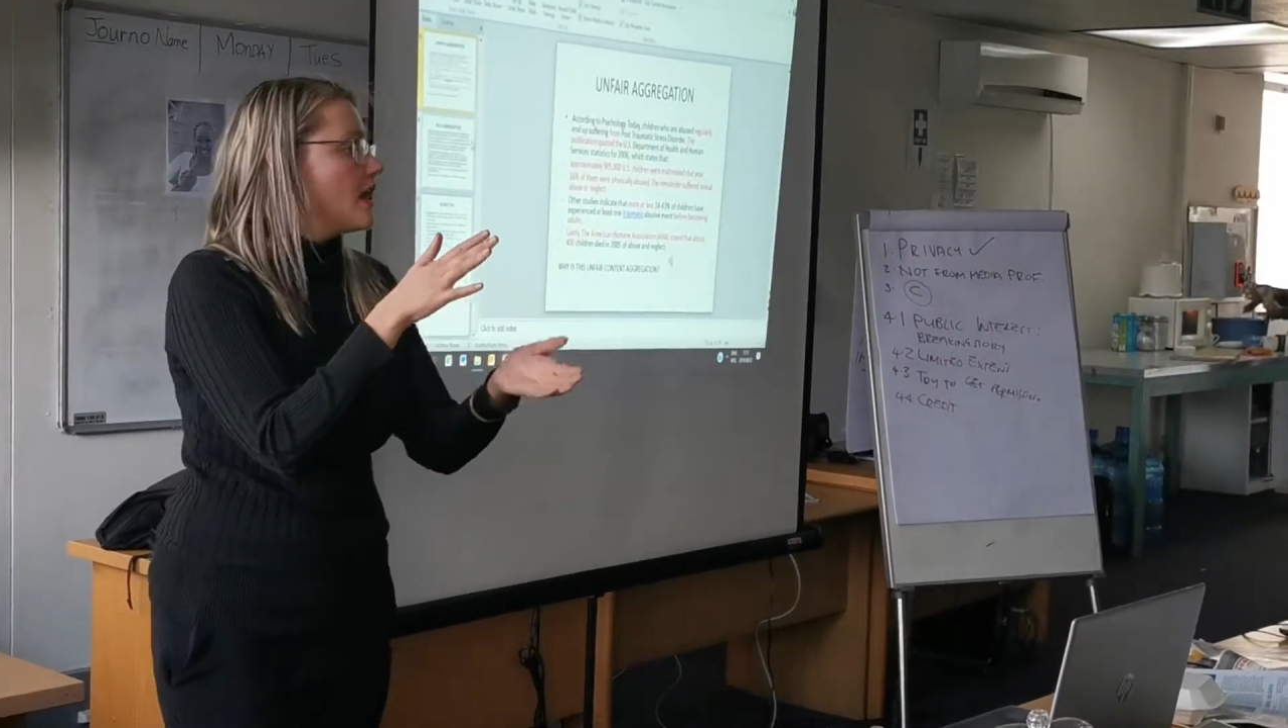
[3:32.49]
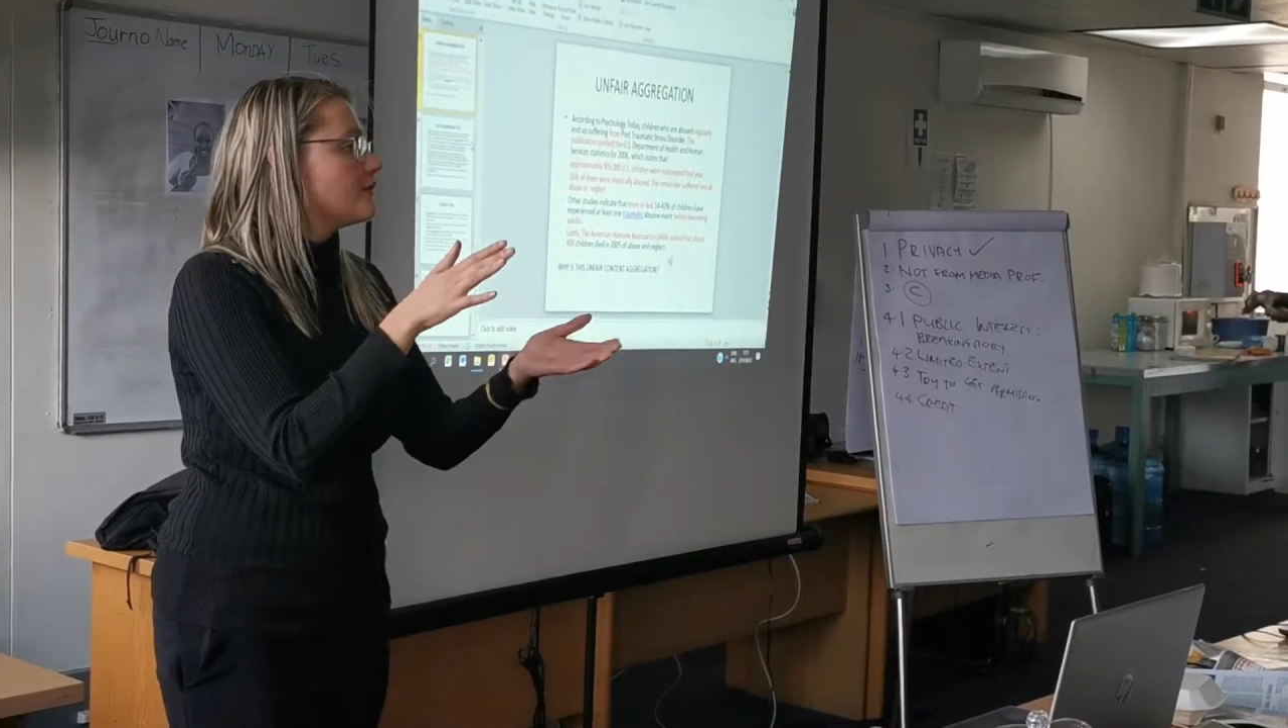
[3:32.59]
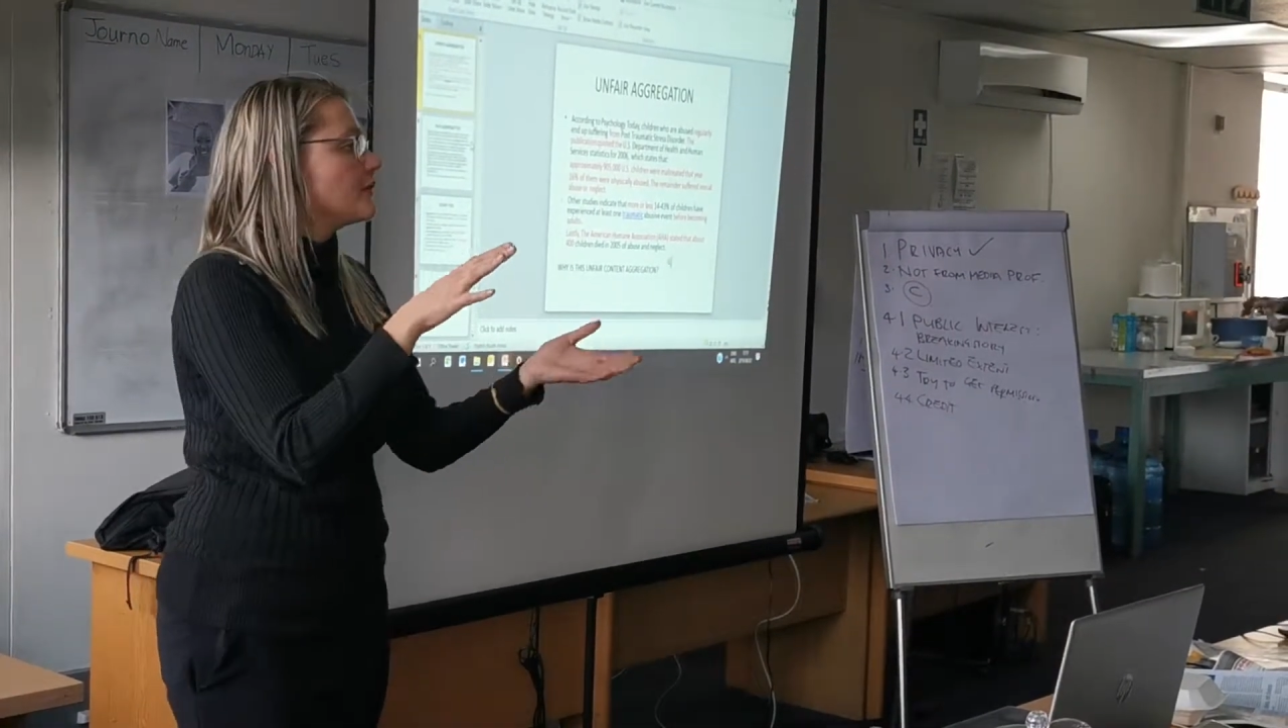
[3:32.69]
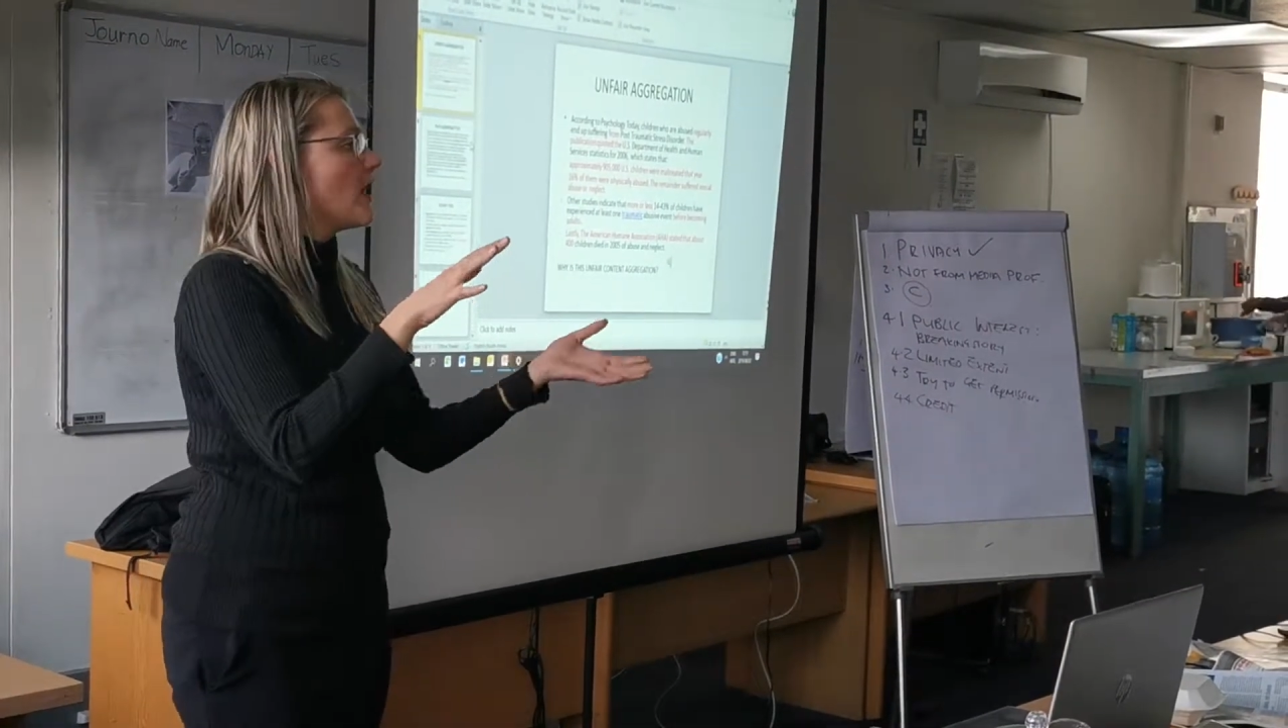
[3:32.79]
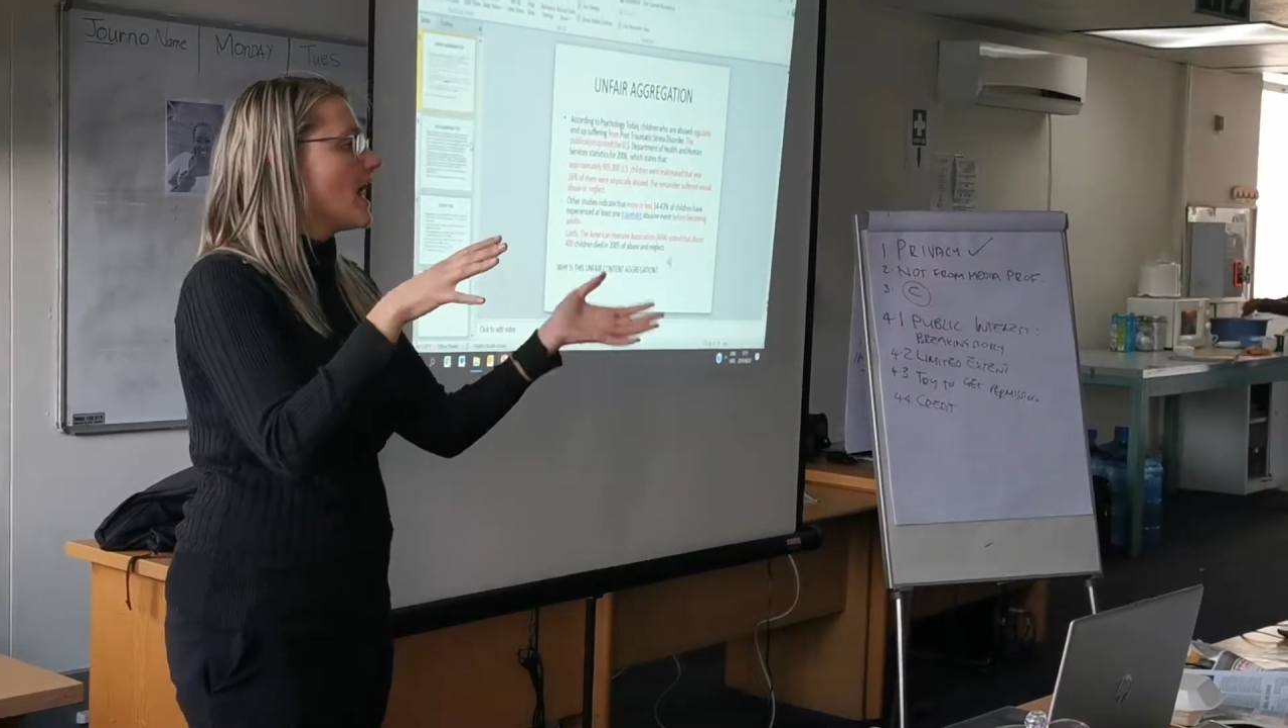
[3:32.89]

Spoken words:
If you